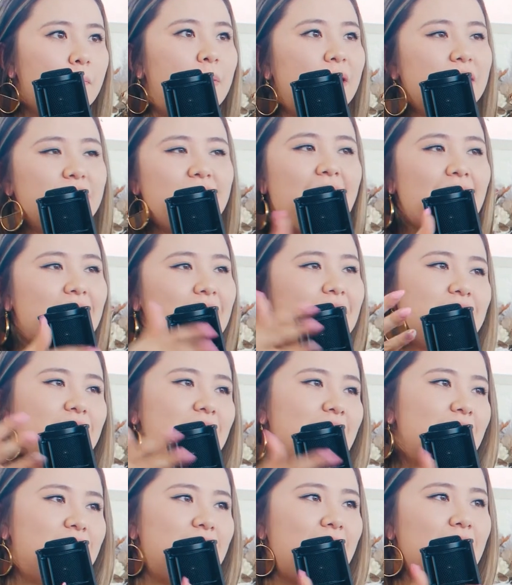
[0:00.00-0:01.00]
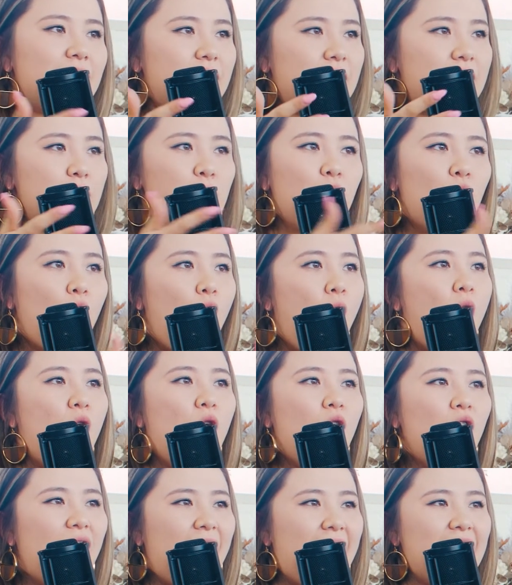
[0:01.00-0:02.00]
But it will
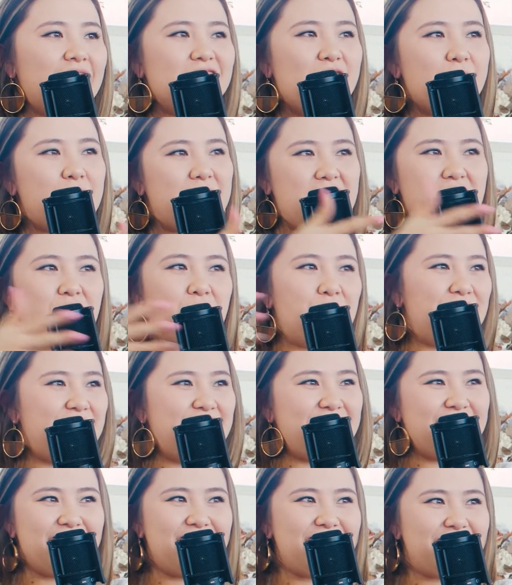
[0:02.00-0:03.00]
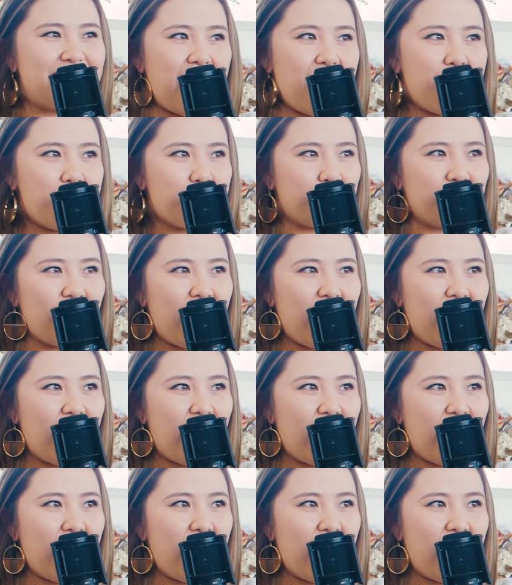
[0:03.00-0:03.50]
all end up equaling the same.